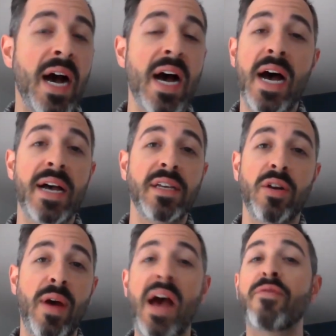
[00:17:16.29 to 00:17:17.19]

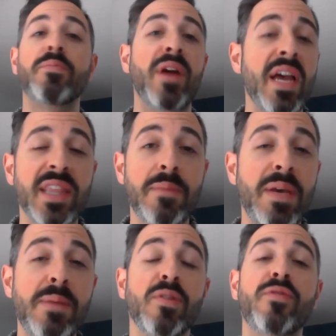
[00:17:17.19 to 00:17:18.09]
have a brand that
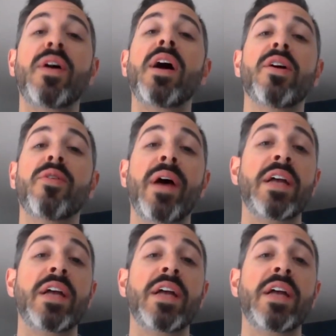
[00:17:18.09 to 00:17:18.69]
people follow,